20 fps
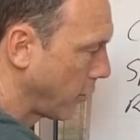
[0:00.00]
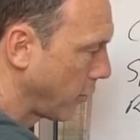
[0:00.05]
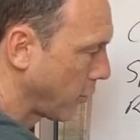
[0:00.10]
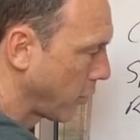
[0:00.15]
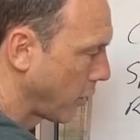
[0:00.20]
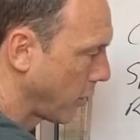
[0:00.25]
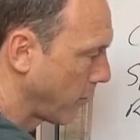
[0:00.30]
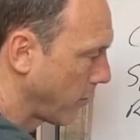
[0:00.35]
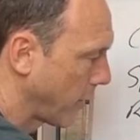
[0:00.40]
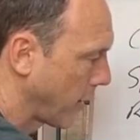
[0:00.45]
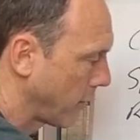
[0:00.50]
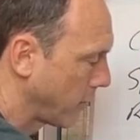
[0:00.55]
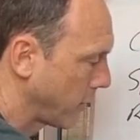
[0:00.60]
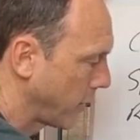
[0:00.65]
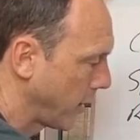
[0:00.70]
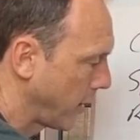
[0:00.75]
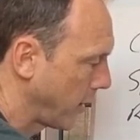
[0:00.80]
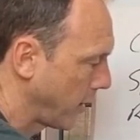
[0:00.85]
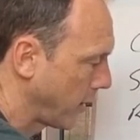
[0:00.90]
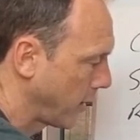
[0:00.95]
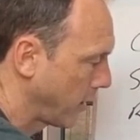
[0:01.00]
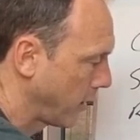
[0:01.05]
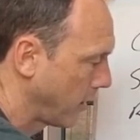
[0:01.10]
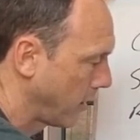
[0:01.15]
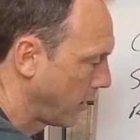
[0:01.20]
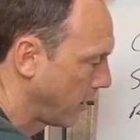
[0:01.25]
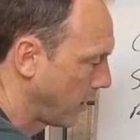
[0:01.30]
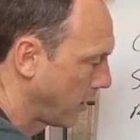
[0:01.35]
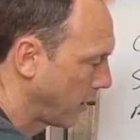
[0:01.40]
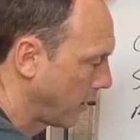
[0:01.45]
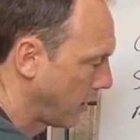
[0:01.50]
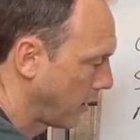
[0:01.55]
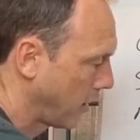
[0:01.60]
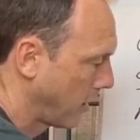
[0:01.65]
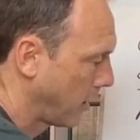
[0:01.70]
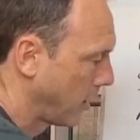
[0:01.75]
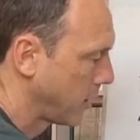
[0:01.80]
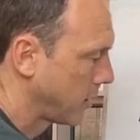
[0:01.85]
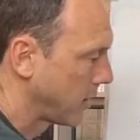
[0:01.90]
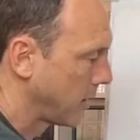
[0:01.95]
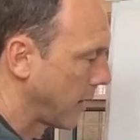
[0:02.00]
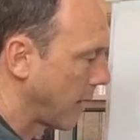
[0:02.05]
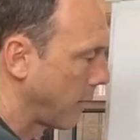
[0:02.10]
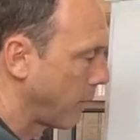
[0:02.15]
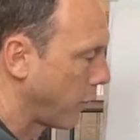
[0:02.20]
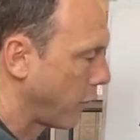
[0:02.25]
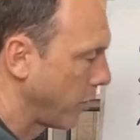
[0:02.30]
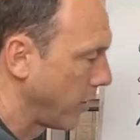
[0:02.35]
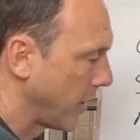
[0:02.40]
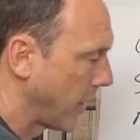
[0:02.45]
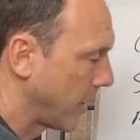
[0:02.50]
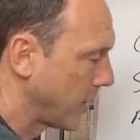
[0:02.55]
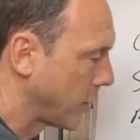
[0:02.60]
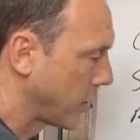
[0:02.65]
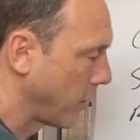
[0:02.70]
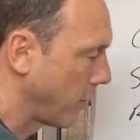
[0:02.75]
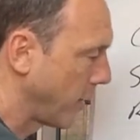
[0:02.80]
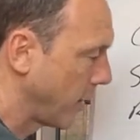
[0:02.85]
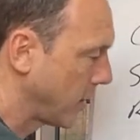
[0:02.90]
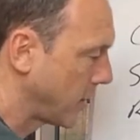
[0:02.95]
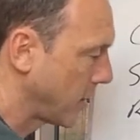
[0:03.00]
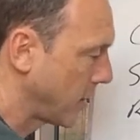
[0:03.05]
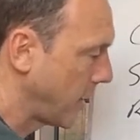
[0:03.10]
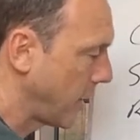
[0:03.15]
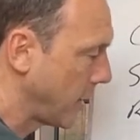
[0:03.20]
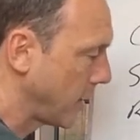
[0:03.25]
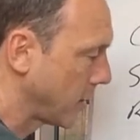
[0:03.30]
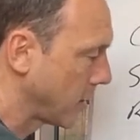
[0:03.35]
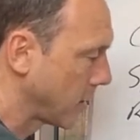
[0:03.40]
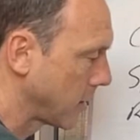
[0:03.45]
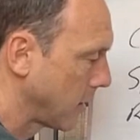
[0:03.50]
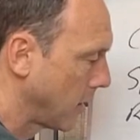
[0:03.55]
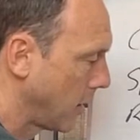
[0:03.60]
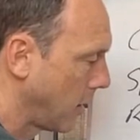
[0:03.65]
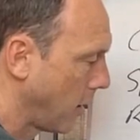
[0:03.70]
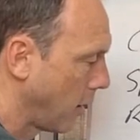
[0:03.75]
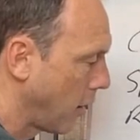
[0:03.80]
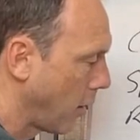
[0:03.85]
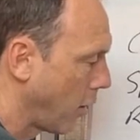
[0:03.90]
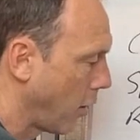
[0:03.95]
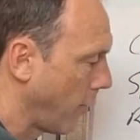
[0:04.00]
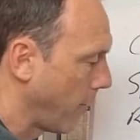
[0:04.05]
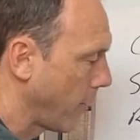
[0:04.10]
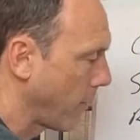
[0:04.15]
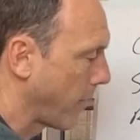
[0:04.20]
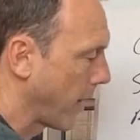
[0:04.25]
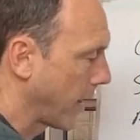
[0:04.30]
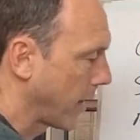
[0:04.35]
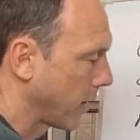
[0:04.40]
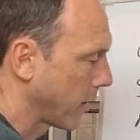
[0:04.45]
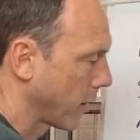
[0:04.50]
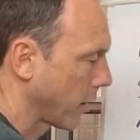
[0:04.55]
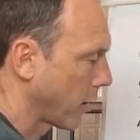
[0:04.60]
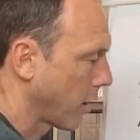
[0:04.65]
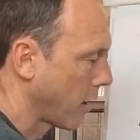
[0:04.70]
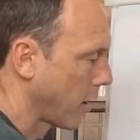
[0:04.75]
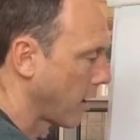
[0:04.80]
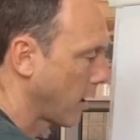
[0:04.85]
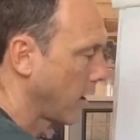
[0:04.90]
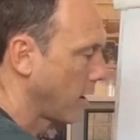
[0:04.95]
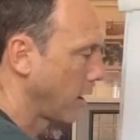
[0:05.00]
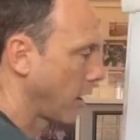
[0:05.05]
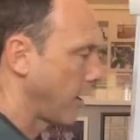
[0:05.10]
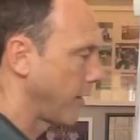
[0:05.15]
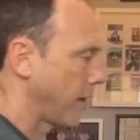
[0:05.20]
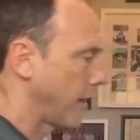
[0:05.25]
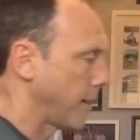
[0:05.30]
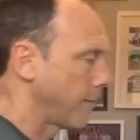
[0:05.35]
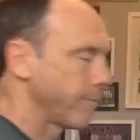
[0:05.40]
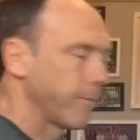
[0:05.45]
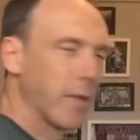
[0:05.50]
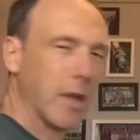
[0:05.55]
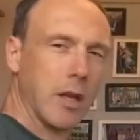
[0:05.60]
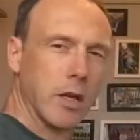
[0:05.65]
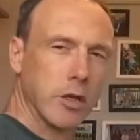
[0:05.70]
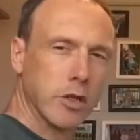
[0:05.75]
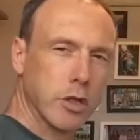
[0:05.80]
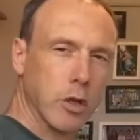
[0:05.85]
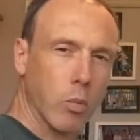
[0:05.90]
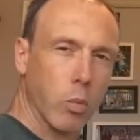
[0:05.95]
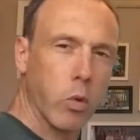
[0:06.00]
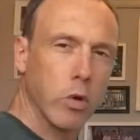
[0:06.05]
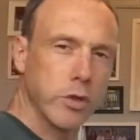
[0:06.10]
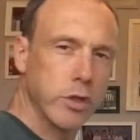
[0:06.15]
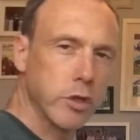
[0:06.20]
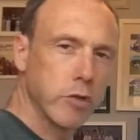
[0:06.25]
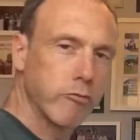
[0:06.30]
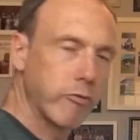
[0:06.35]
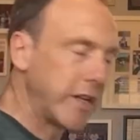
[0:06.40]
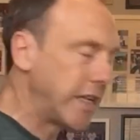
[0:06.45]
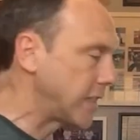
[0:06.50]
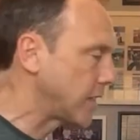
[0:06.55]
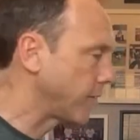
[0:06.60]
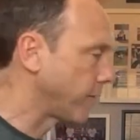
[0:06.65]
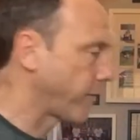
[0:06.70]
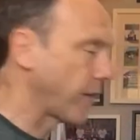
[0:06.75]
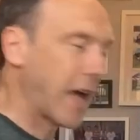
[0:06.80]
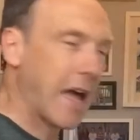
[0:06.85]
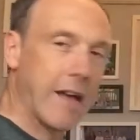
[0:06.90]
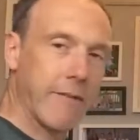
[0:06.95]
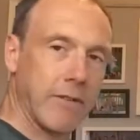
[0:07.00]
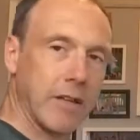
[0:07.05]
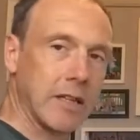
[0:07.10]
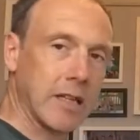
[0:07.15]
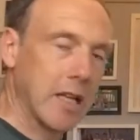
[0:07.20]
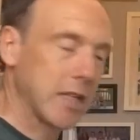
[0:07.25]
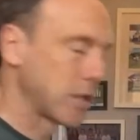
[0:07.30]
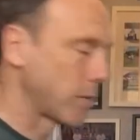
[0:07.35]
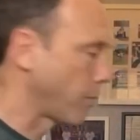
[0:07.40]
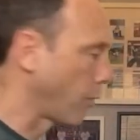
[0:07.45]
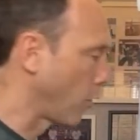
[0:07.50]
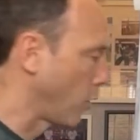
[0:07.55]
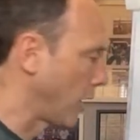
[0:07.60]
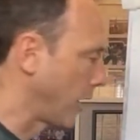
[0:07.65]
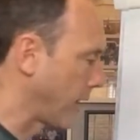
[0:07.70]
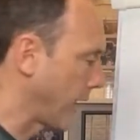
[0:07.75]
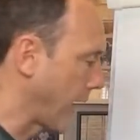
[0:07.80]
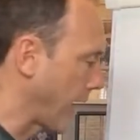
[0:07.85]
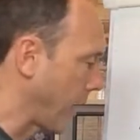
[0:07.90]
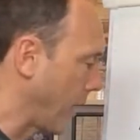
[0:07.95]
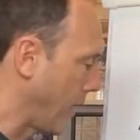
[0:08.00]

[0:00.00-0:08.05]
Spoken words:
it will come round here to that point there. So it sits on the back of the car like that. So what's the reason for having that spoiler there?